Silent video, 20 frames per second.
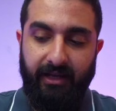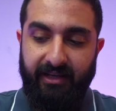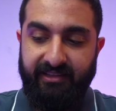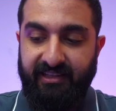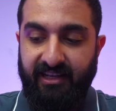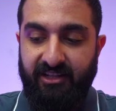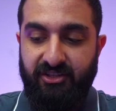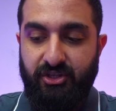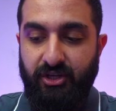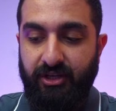
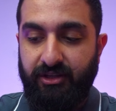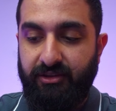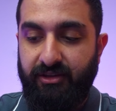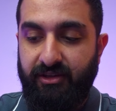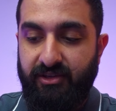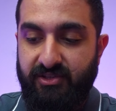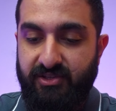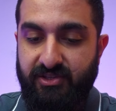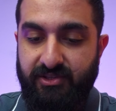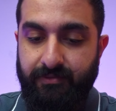Attaching
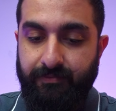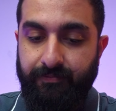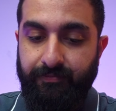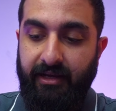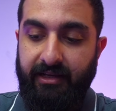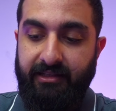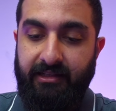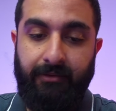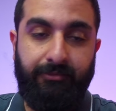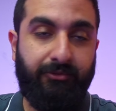this
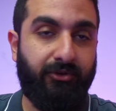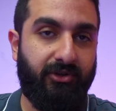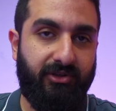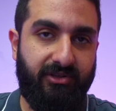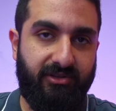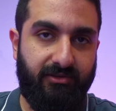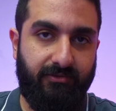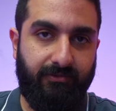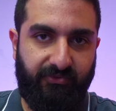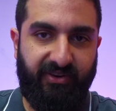adapter
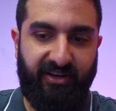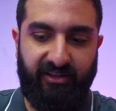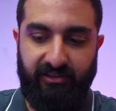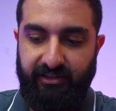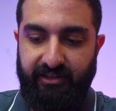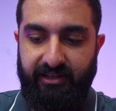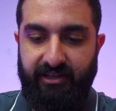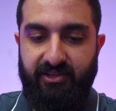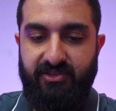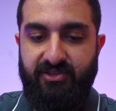is
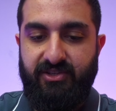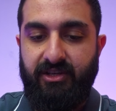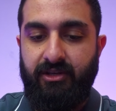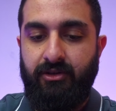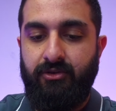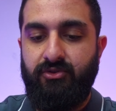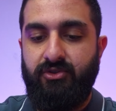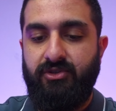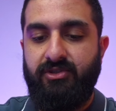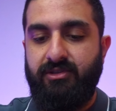fairly easy.
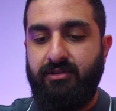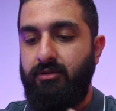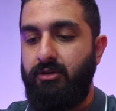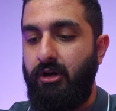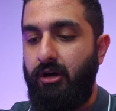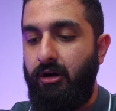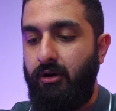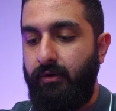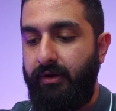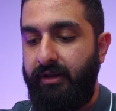You just
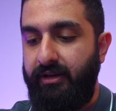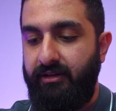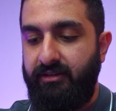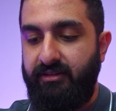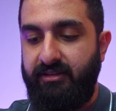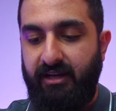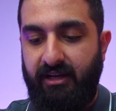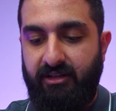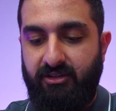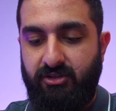go and
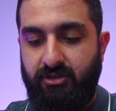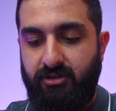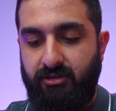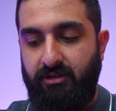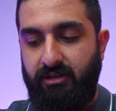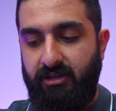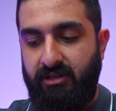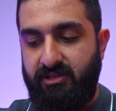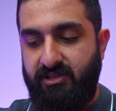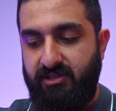attach
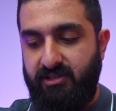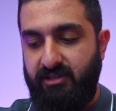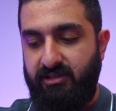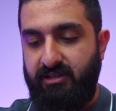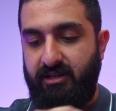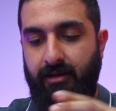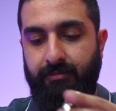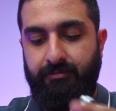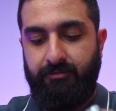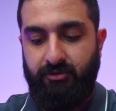this
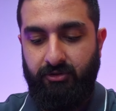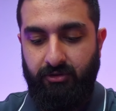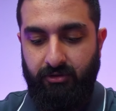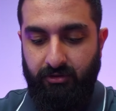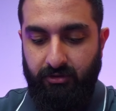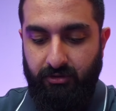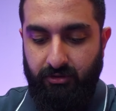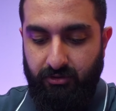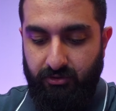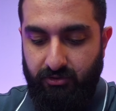adapter
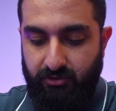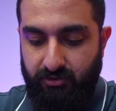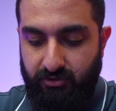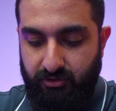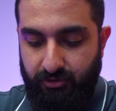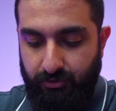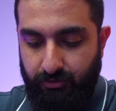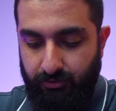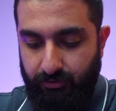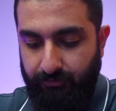
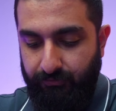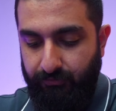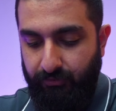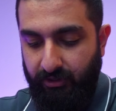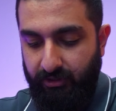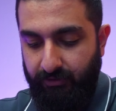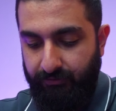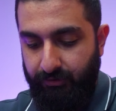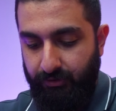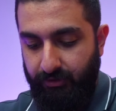to the
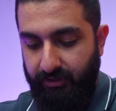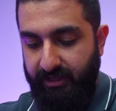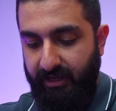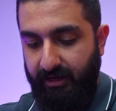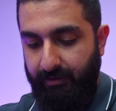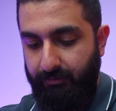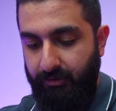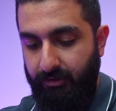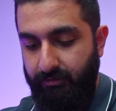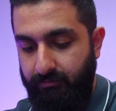front of your
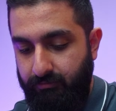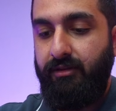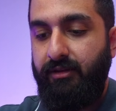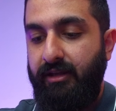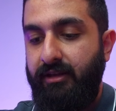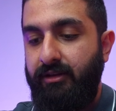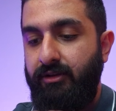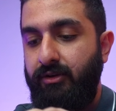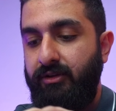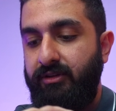camera.
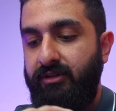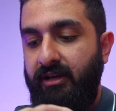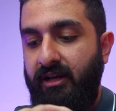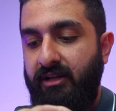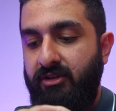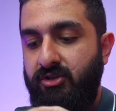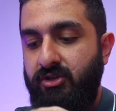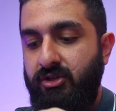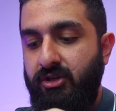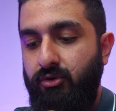Then you
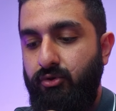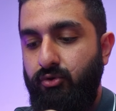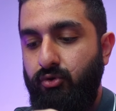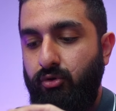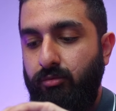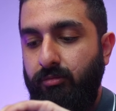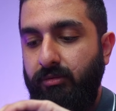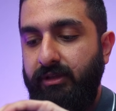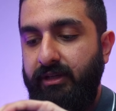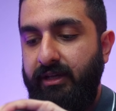attach
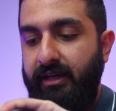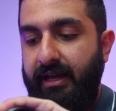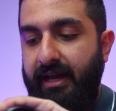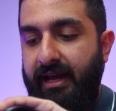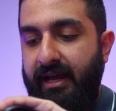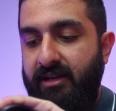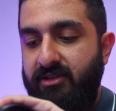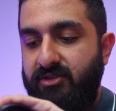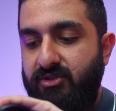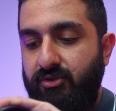normally
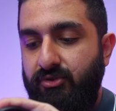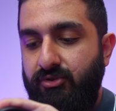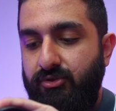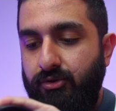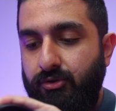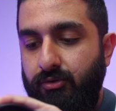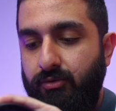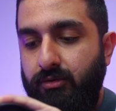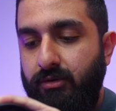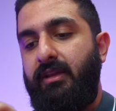as you
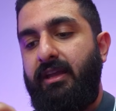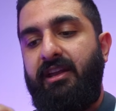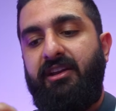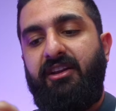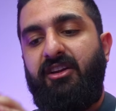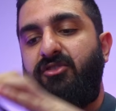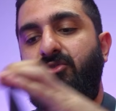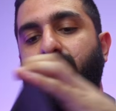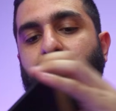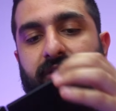do any
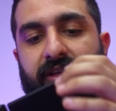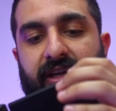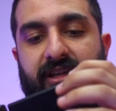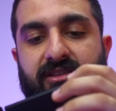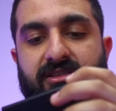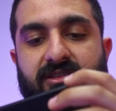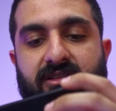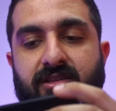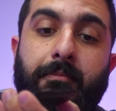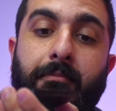other
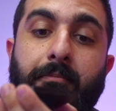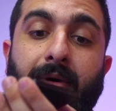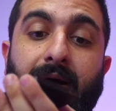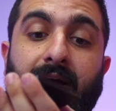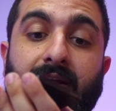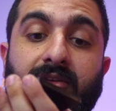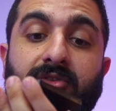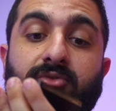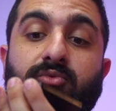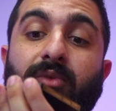lens.
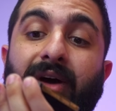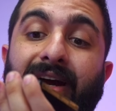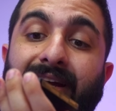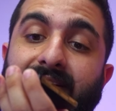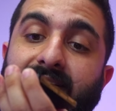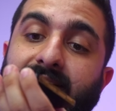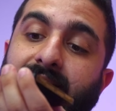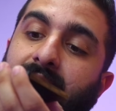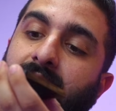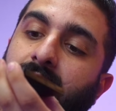But
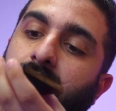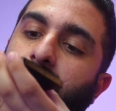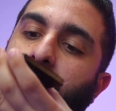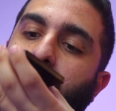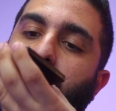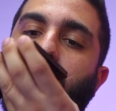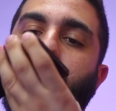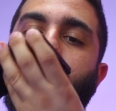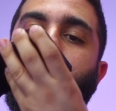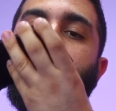right now,
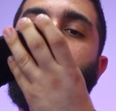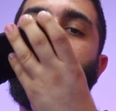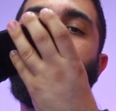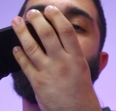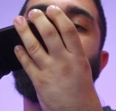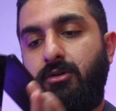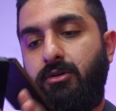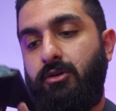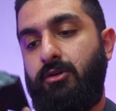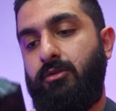oh my
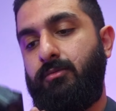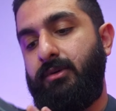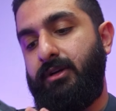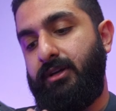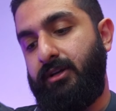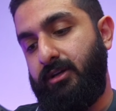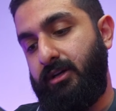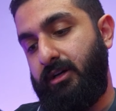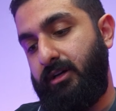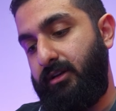goodness, oh my
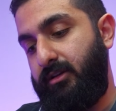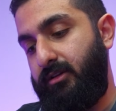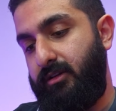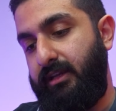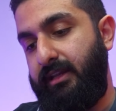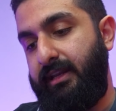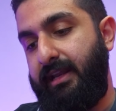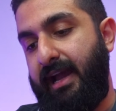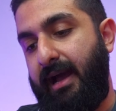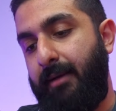God,
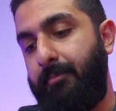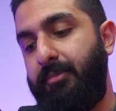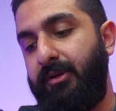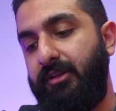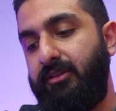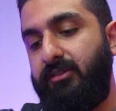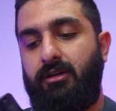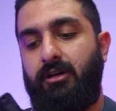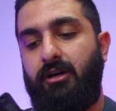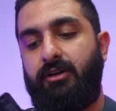it
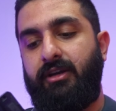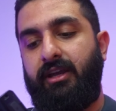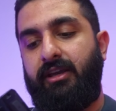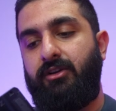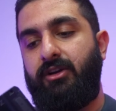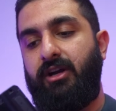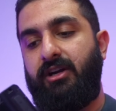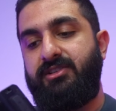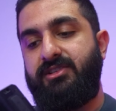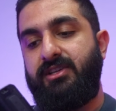happened. Okay, you
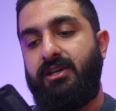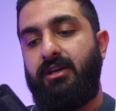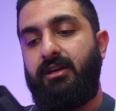guys,